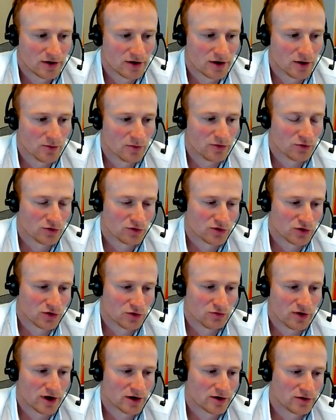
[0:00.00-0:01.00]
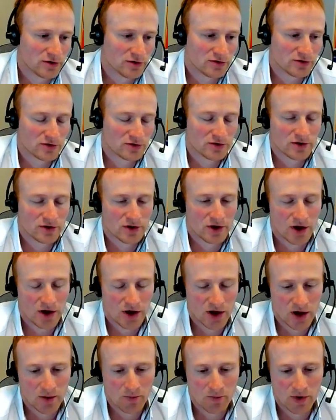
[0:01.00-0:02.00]
and we've got 2 reactors,
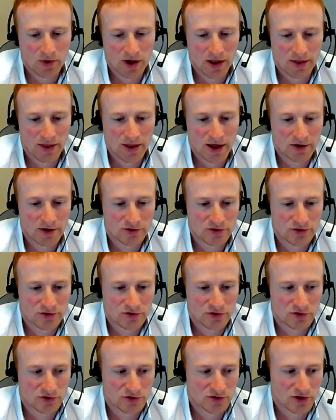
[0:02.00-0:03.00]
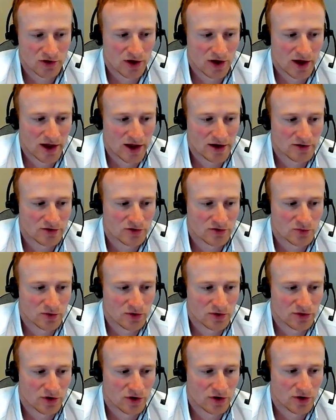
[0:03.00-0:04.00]
and that's just aids
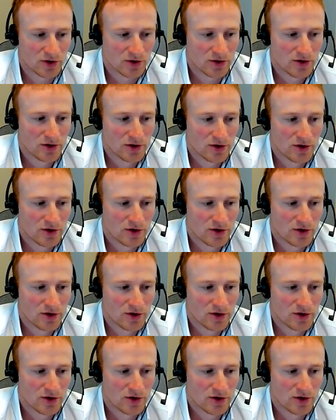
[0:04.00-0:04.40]
with our